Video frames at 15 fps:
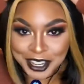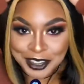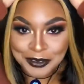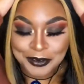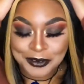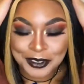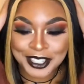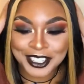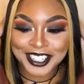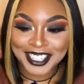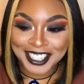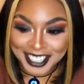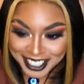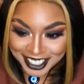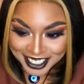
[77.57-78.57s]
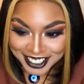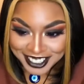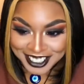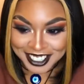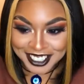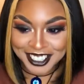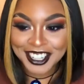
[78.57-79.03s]
feeling it,
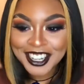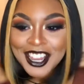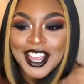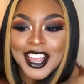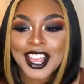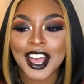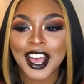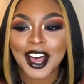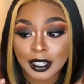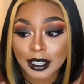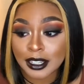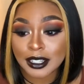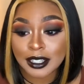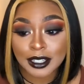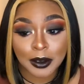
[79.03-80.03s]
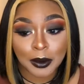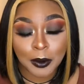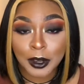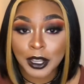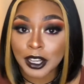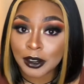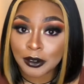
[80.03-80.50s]
honestly. This
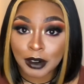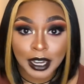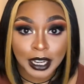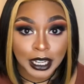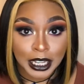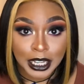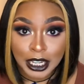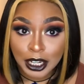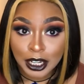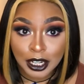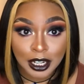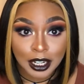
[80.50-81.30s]
wig right here,